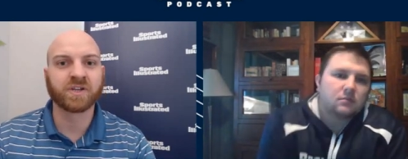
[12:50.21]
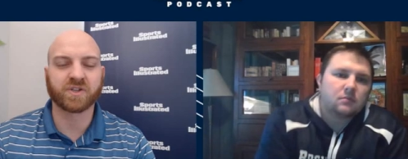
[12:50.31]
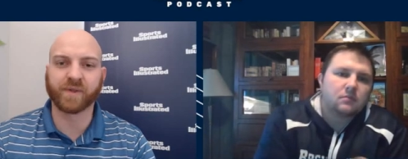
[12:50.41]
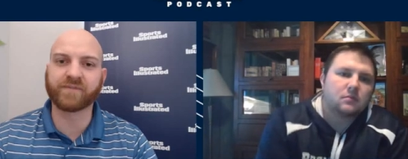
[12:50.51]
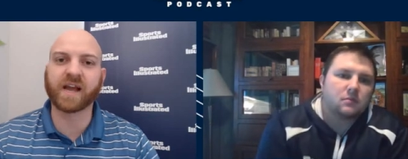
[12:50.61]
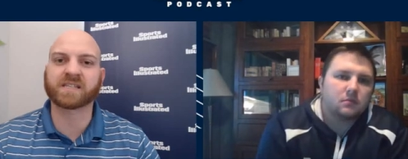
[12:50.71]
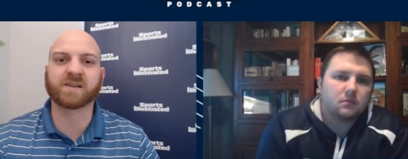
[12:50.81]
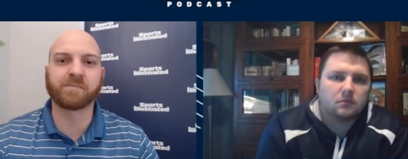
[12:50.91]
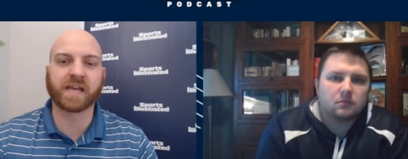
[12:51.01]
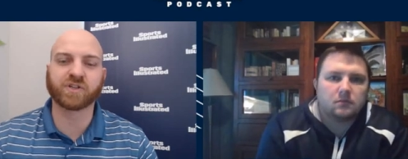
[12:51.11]
Speaker 1: So they've got
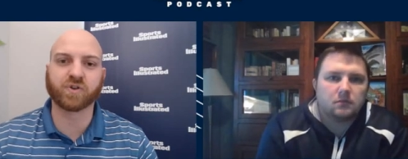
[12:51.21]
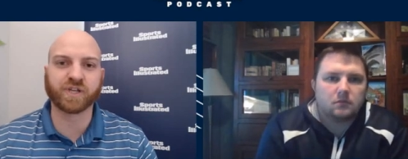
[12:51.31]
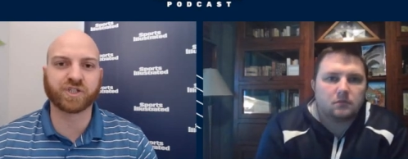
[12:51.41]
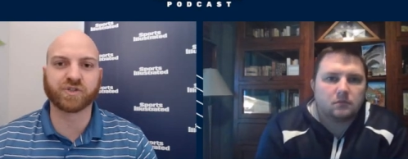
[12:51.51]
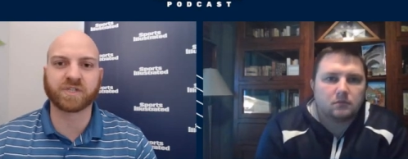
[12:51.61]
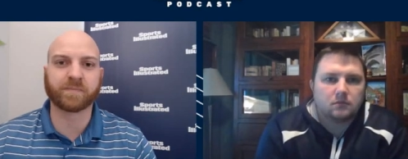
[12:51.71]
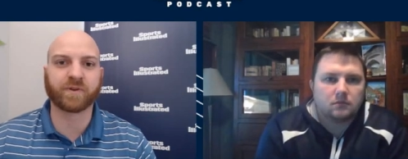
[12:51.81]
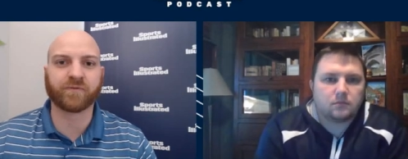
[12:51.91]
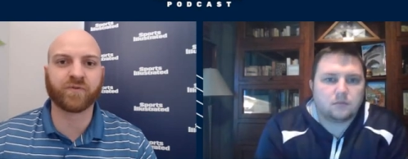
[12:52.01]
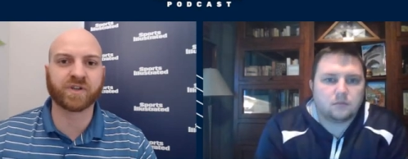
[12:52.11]
some major issues up
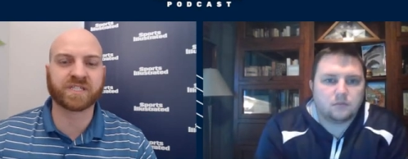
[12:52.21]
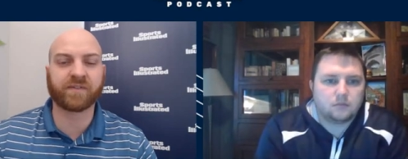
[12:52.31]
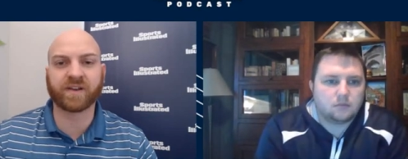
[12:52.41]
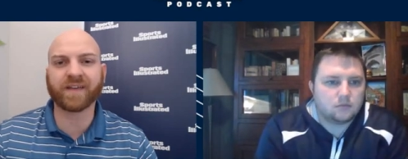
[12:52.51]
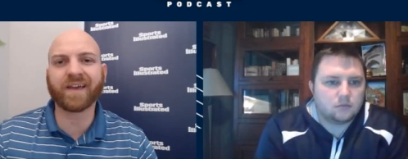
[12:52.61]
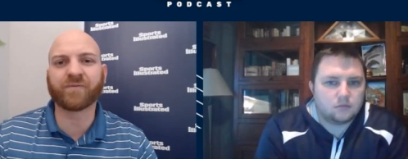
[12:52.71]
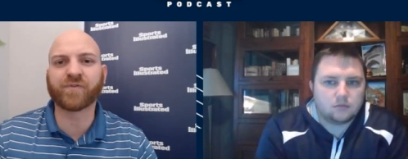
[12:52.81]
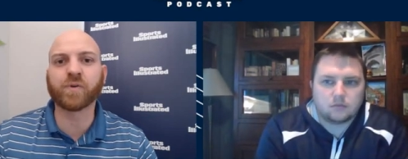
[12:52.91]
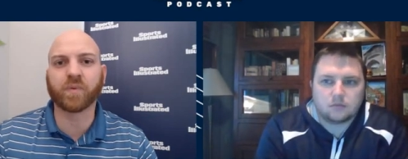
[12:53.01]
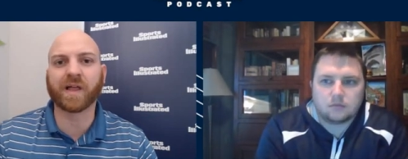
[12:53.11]
in their front seven. They got a
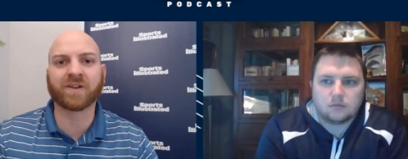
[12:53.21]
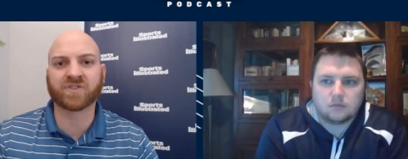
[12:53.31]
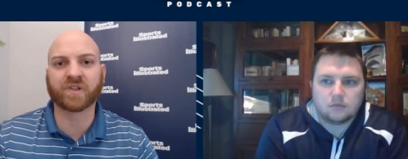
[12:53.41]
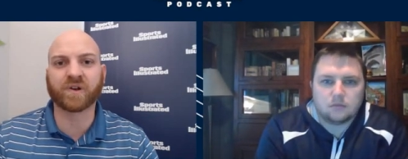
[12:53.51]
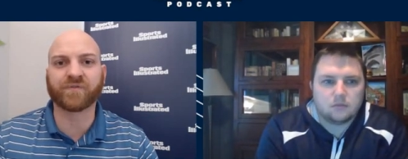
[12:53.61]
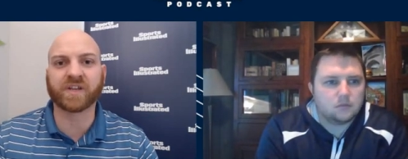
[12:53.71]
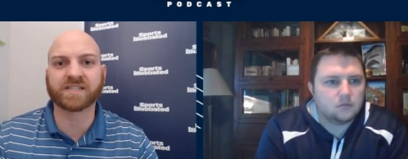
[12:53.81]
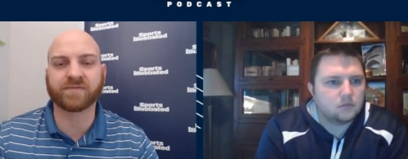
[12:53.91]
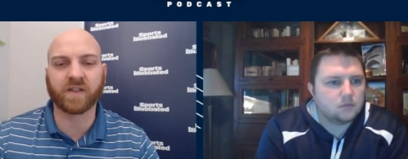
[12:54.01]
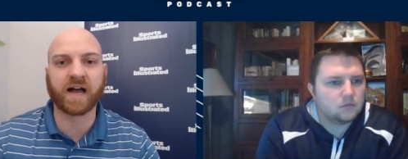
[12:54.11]
few players on their
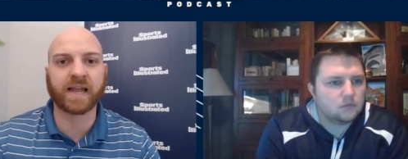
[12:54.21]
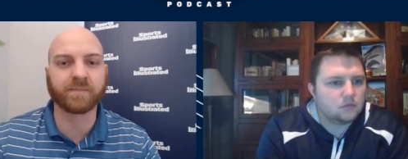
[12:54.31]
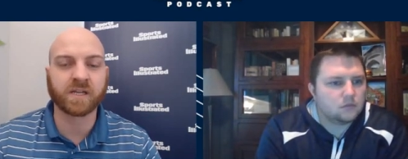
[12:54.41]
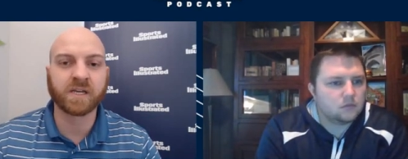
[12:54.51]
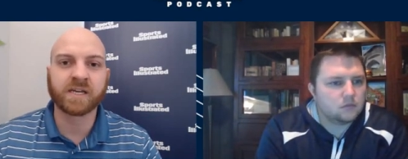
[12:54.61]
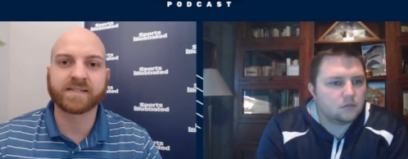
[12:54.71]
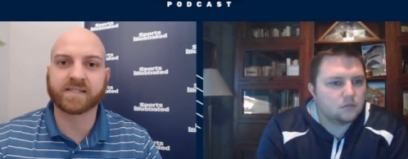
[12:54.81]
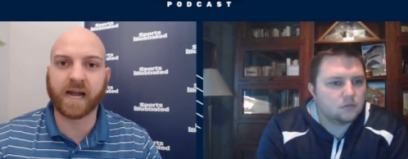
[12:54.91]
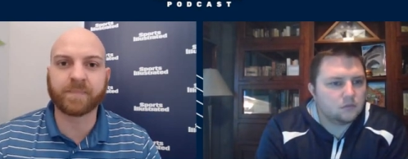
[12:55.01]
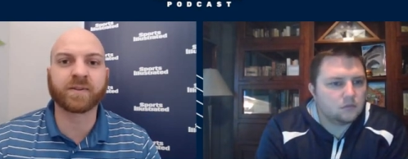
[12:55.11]
defensive line, but
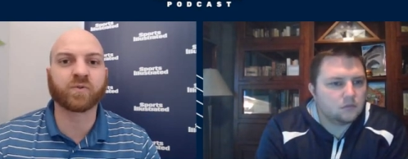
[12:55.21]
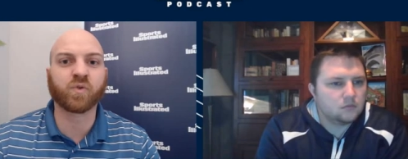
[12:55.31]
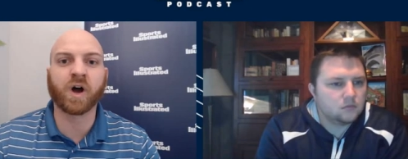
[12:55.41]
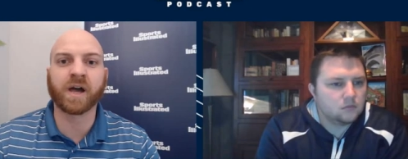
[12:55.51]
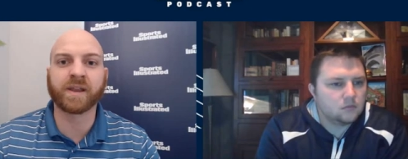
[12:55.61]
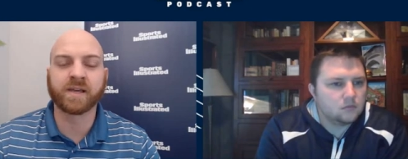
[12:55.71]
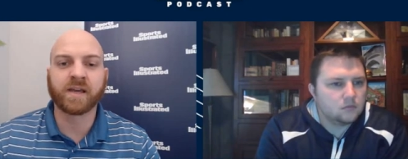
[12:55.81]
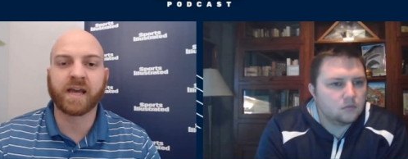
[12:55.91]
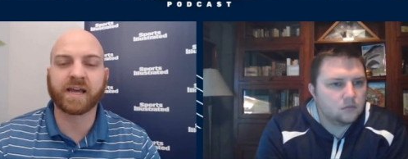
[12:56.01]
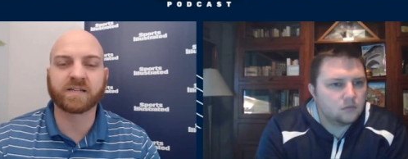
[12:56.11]
stopping the run
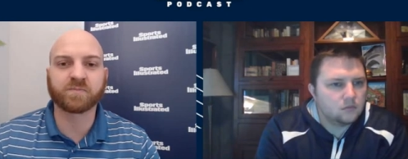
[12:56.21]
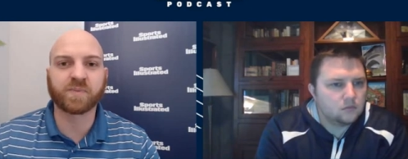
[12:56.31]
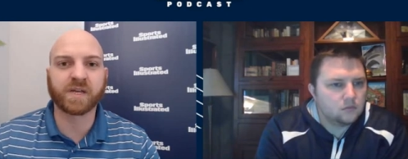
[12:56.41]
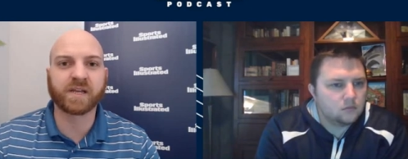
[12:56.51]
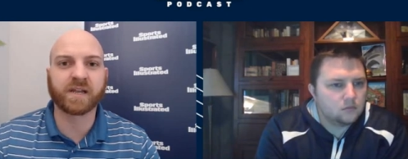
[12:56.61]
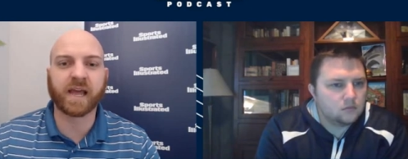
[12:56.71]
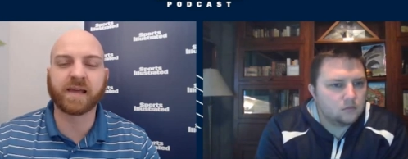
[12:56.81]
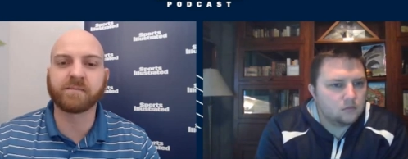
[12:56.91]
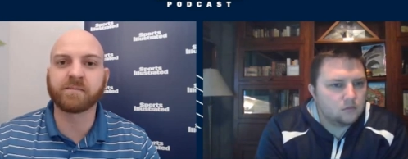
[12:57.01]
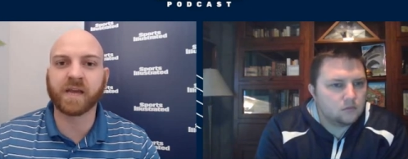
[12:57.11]
has been
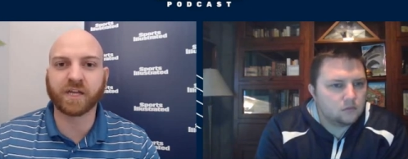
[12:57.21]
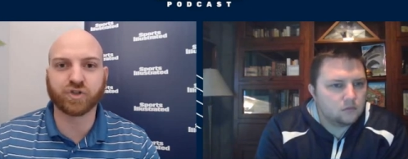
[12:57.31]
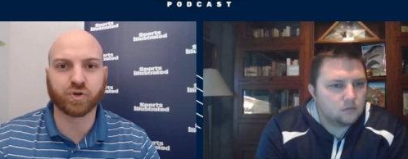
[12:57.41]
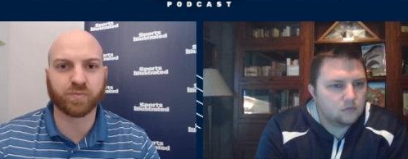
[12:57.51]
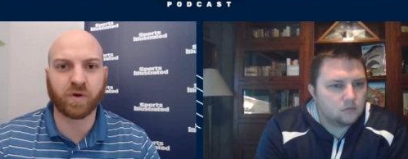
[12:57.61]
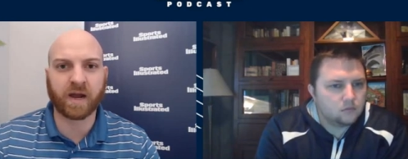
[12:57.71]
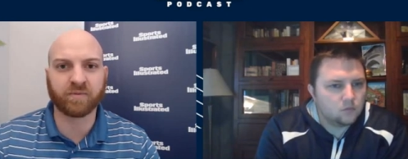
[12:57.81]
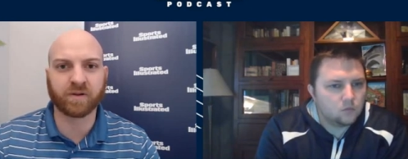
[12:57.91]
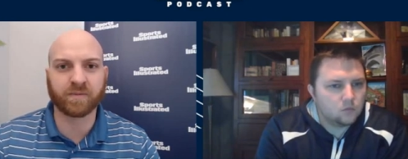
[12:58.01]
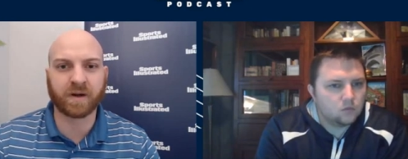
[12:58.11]
a major
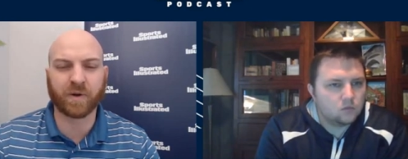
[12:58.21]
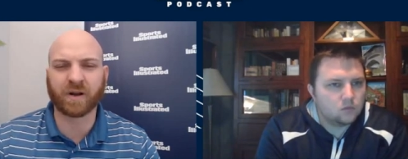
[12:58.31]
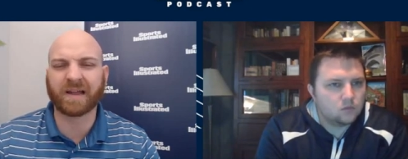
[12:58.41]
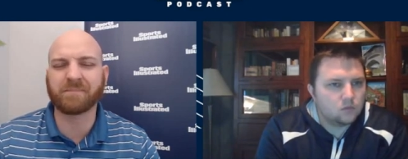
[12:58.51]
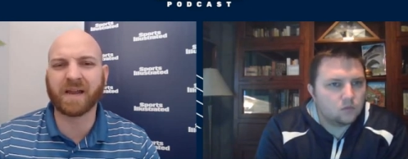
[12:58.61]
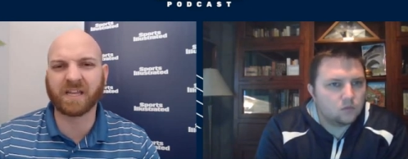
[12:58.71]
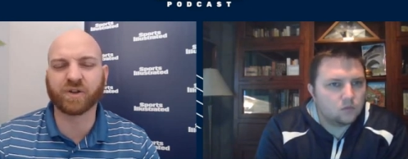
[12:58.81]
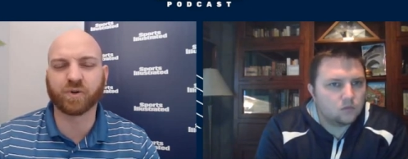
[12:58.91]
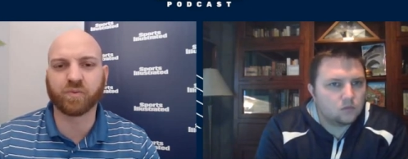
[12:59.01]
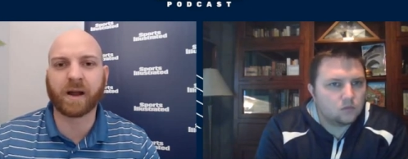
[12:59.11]
problem among many
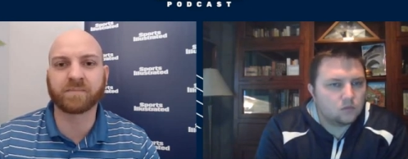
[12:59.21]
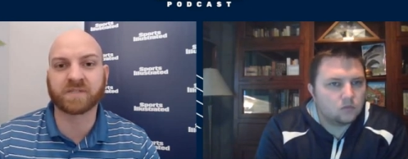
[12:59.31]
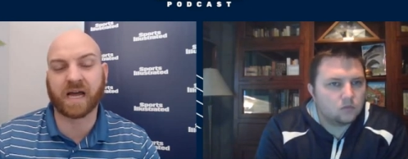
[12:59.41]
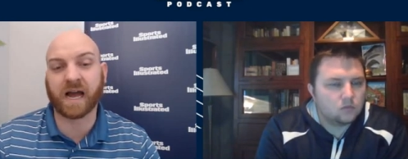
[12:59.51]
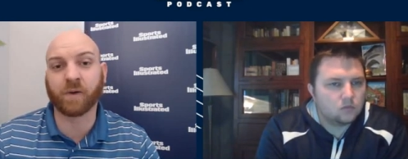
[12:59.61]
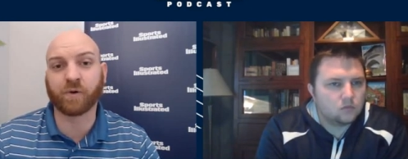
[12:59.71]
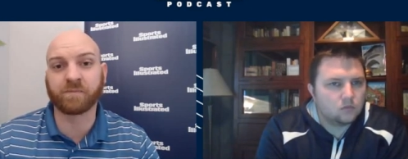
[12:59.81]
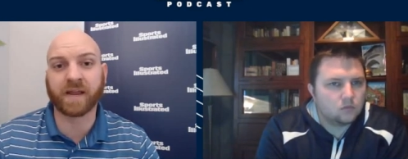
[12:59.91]
other problems. I would